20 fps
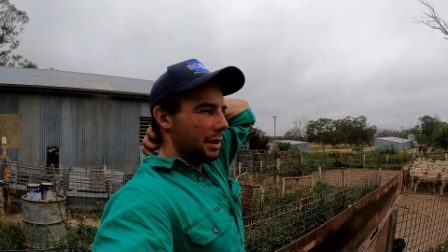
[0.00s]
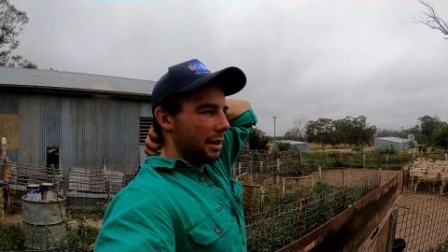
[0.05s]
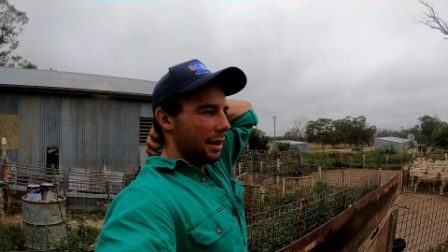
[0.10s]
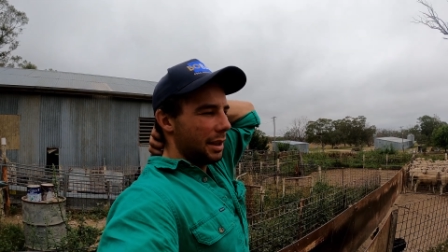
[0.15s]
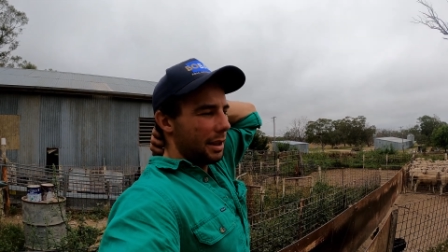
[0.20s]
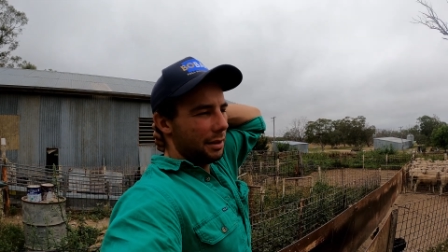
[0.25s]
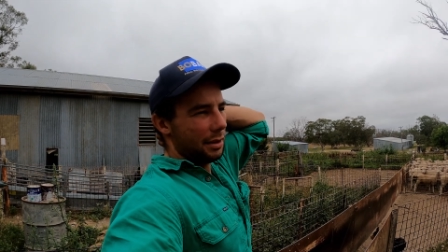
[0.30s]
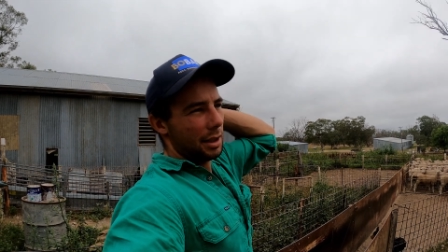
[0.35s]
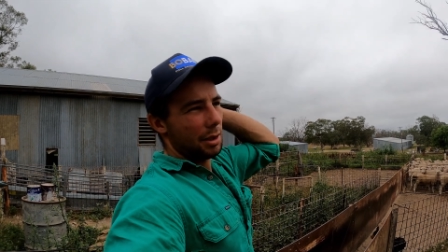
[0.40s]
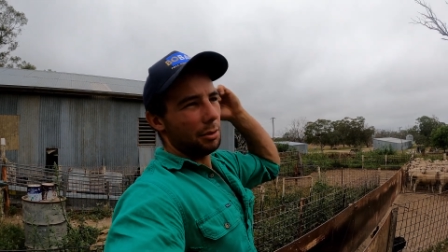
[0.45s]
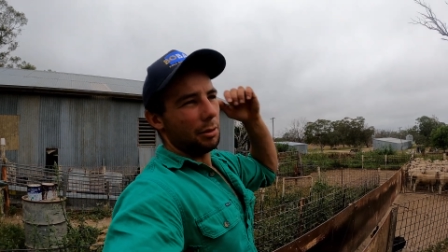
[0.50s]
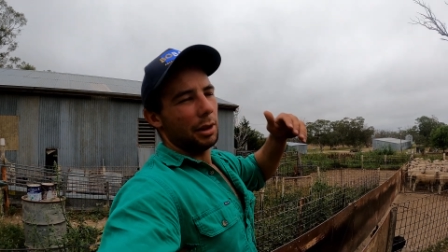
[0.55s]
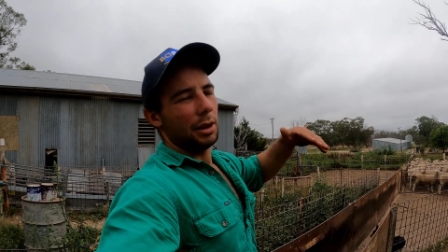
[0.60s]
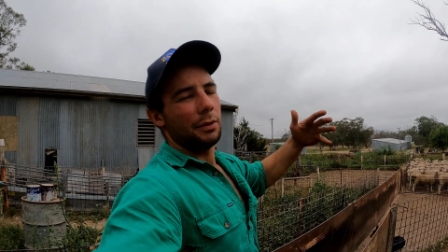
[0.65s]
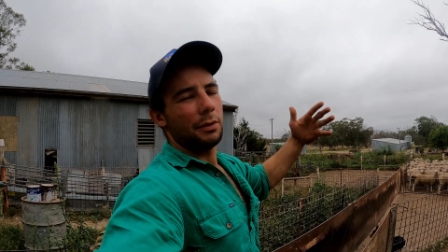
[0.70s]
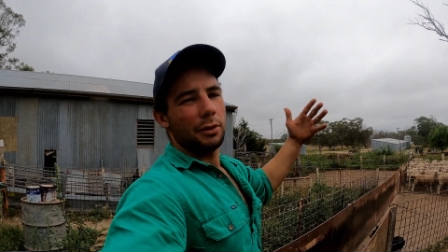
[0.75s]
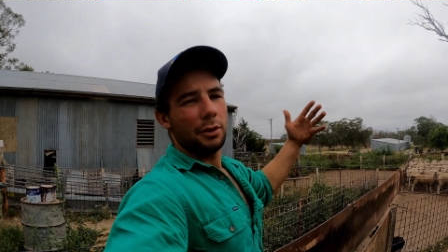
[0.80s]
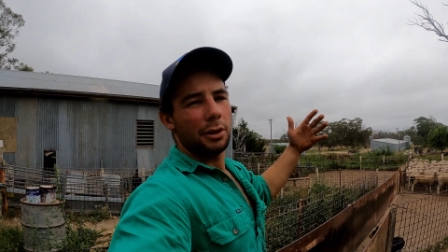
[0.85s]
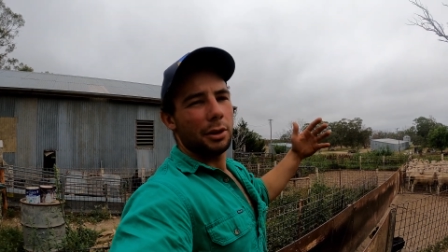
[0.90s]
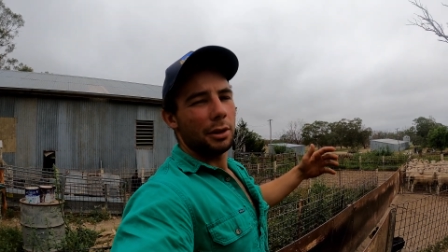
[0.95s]
then they're
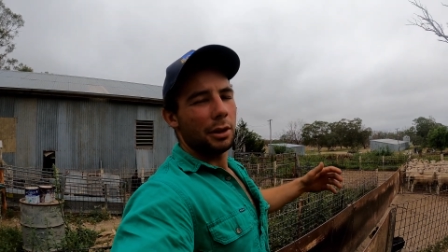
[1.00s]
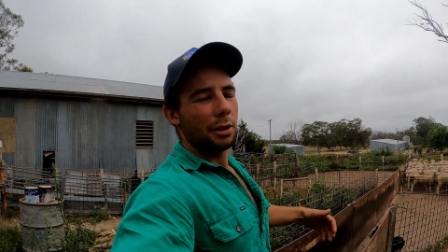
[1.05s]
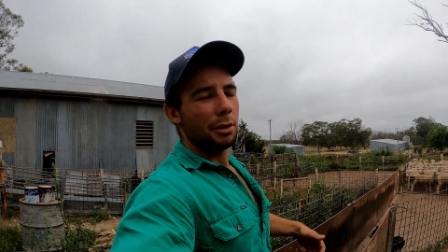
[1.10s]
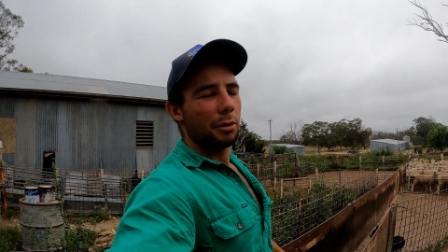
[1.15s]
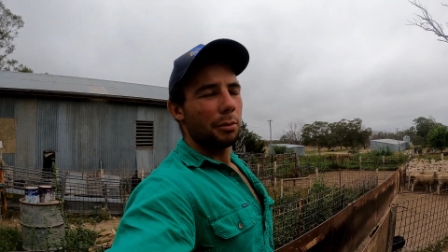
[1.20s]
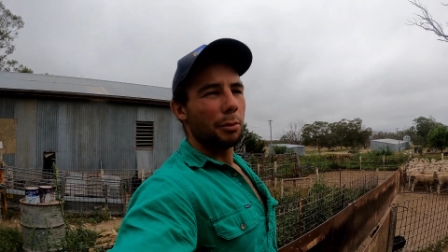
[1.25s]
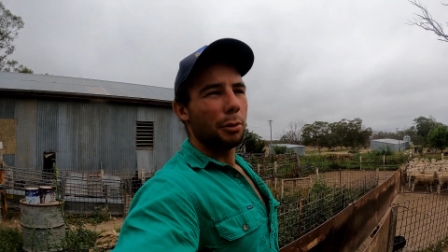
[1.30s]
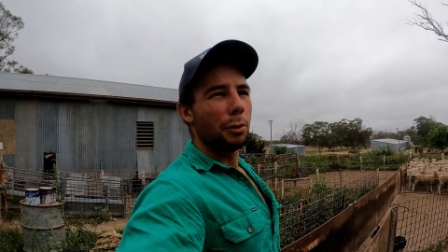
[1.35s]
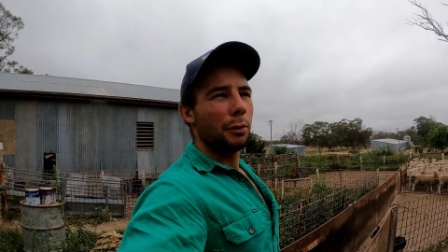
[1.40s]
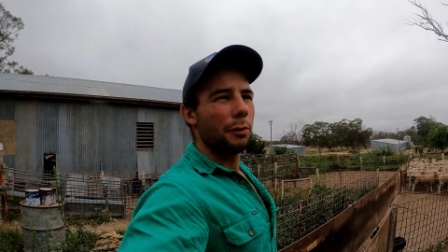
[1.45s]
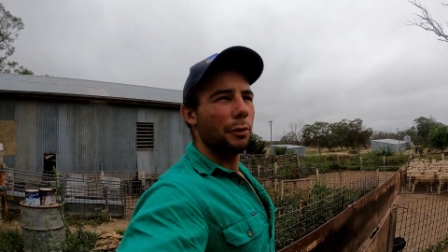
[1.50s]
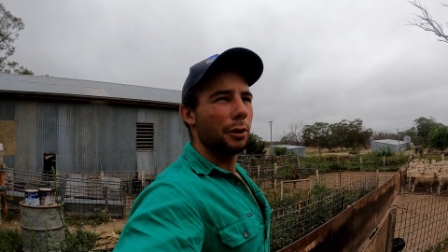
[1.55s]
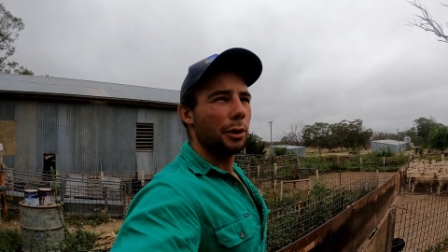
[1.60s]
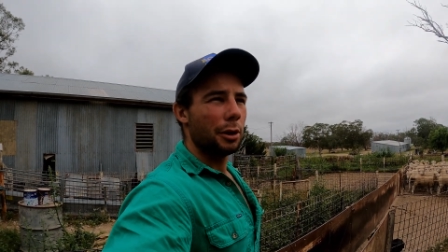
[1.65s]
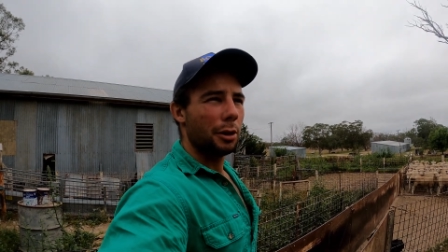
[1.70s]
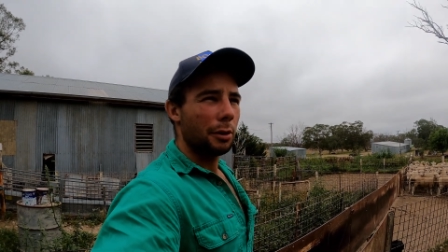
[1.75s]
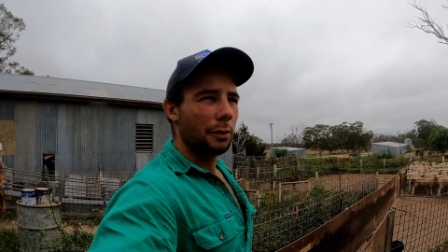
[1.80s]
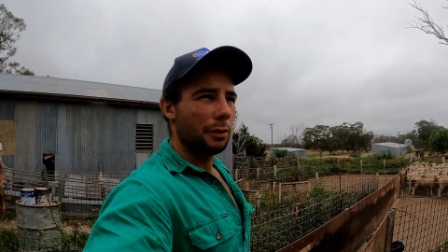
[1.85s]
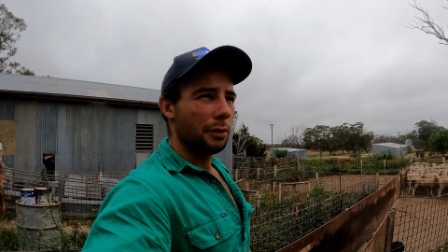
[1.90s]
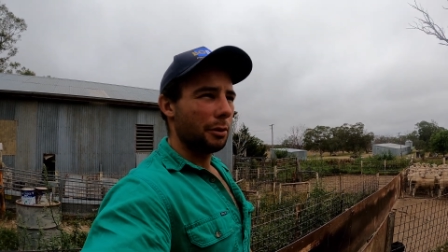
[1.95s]
generally fertile, more
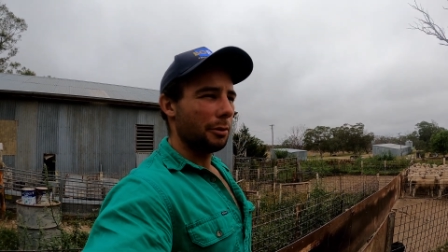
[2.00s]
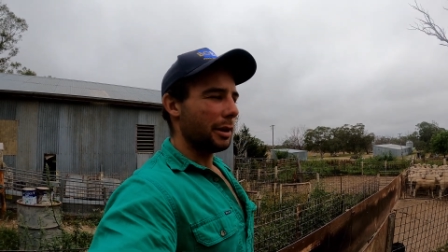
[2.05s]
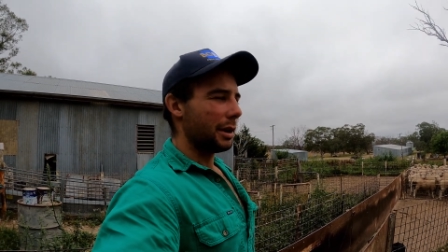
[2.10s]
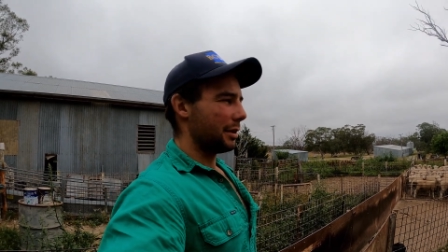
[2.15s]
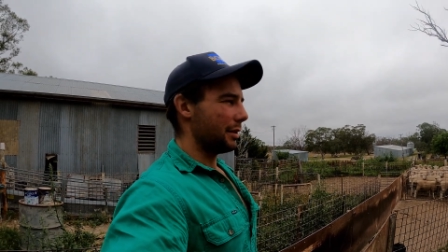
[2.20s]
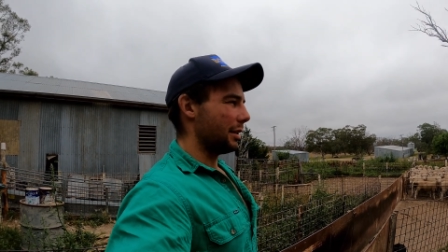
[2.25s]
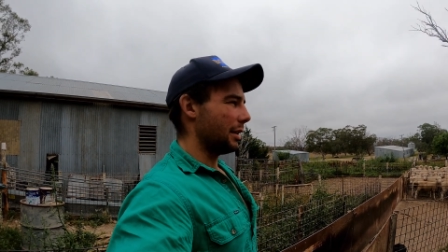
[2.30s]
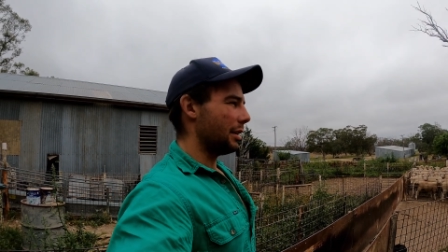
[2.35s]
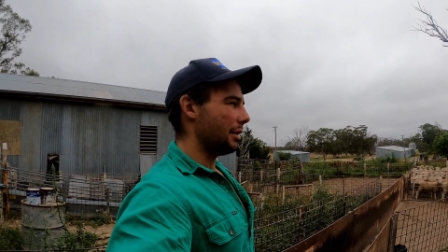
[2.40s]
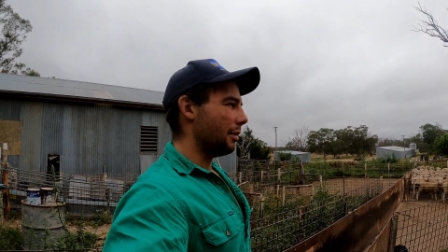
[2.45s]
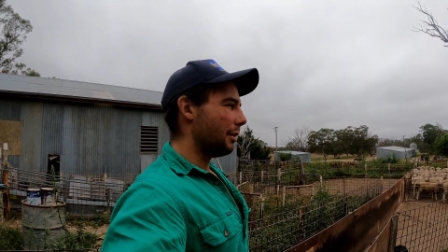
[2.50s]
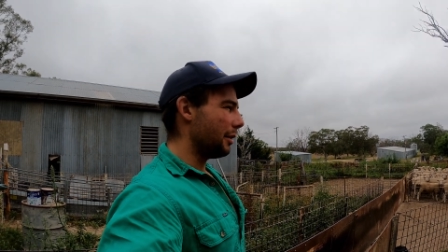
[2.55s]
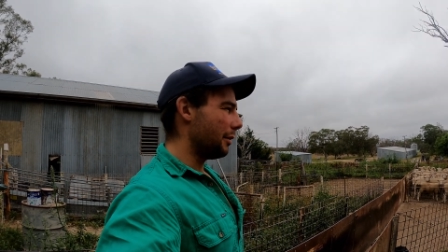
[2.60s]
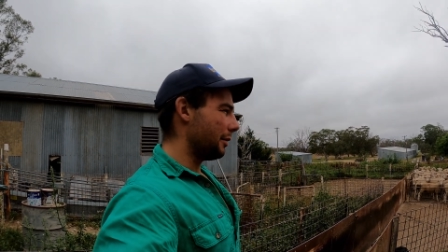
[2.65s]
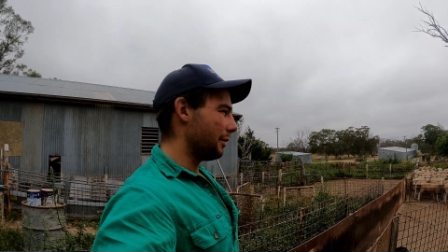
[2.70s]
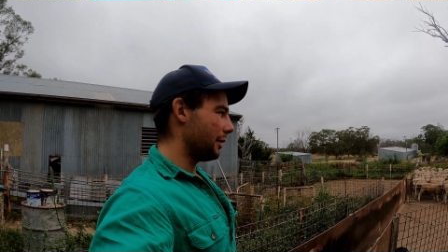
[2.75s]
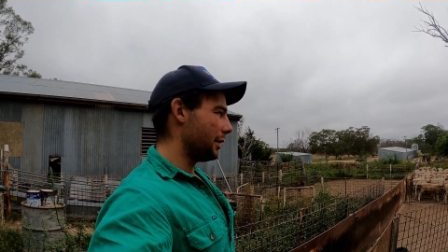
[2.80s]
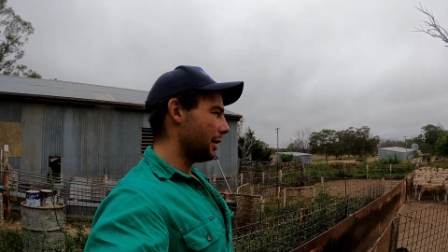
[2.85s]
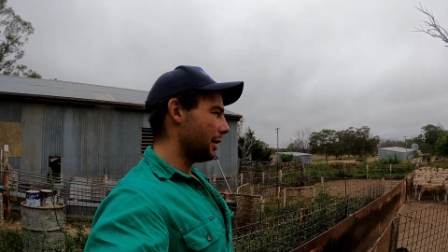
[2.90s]
fertile for the rest of their life.